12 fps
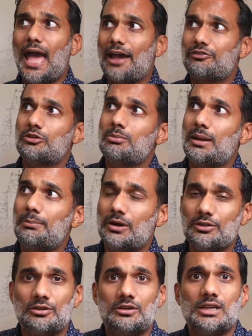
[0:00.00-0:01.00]
After my
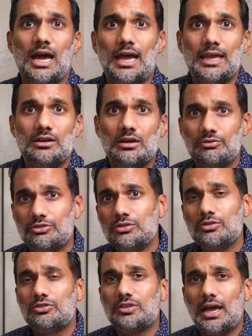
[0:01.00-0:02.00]
brother died of
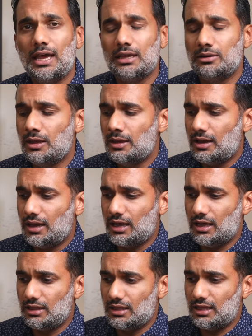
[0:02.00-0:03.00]
suicide
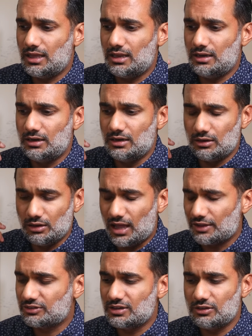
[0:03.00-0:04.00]
and
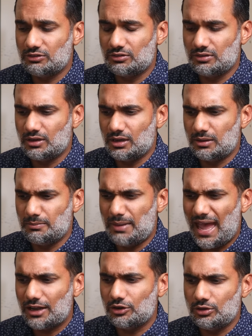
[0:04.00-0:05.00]
lost his
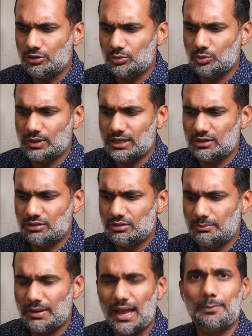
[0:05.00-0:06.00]
battle with
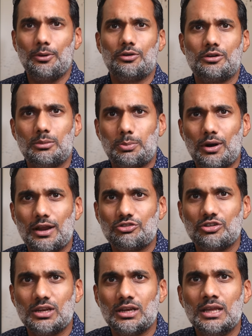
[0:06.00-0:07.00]
bipolar
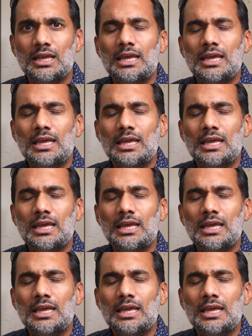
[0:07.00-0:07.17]
depression,